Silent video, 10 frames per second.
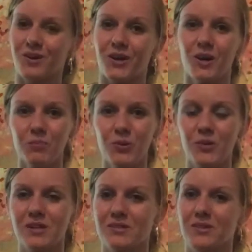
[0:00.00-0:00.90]
a couple of
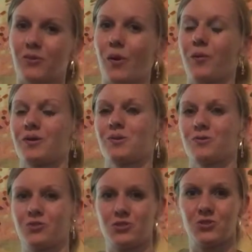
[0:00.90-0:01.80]
weeks ago I went
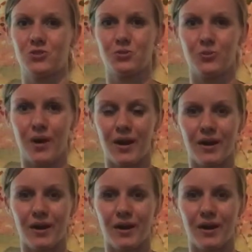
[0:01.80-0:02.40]
over to